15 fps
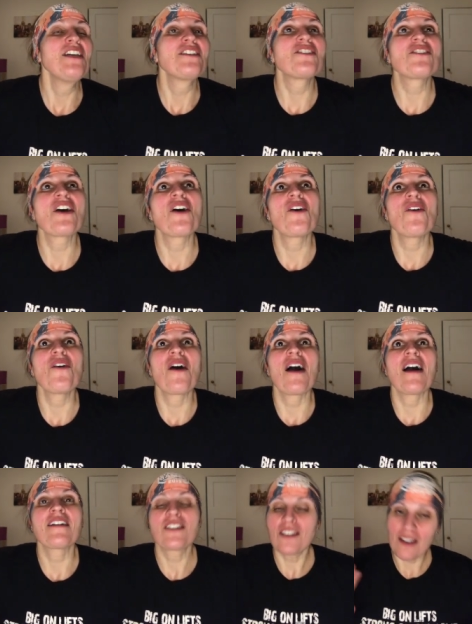So
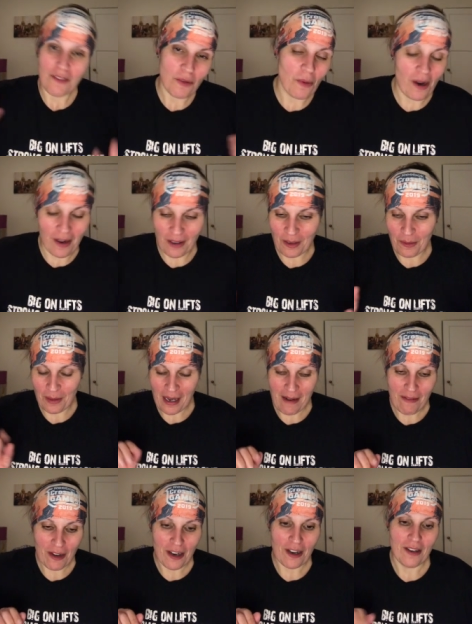turn off the water,
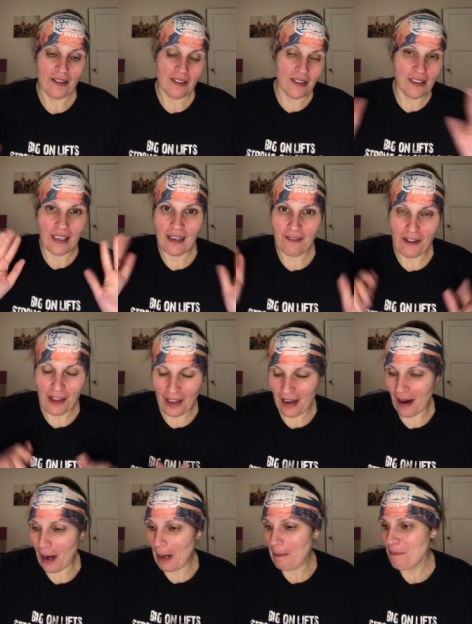whatever, clean everything
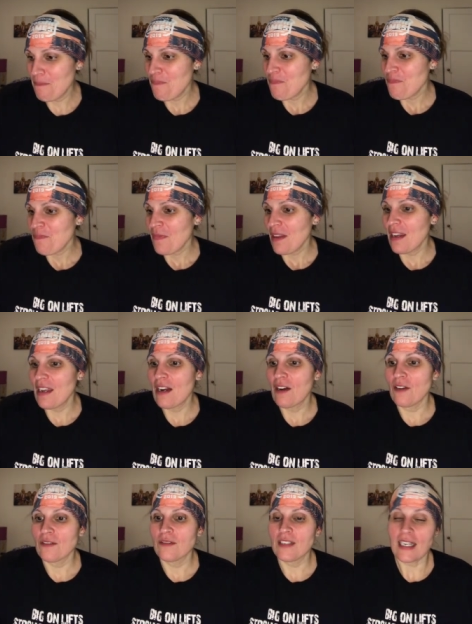up you
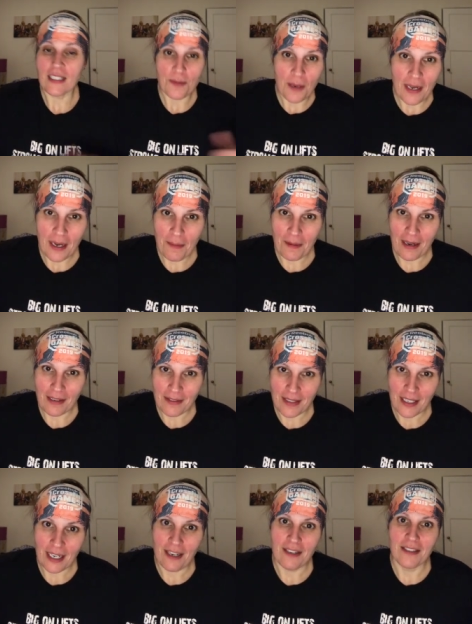know, text my neighbor
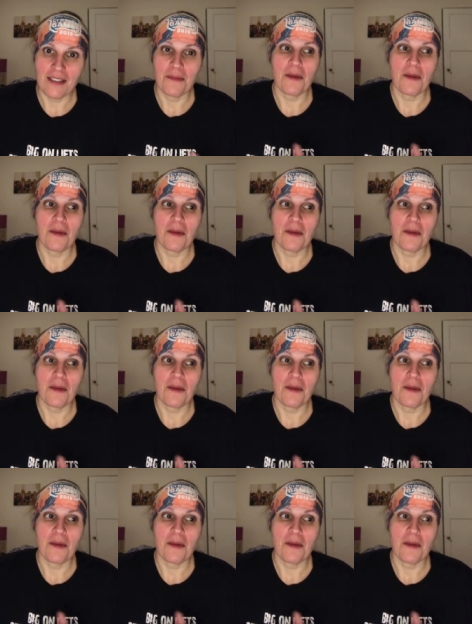downstairs.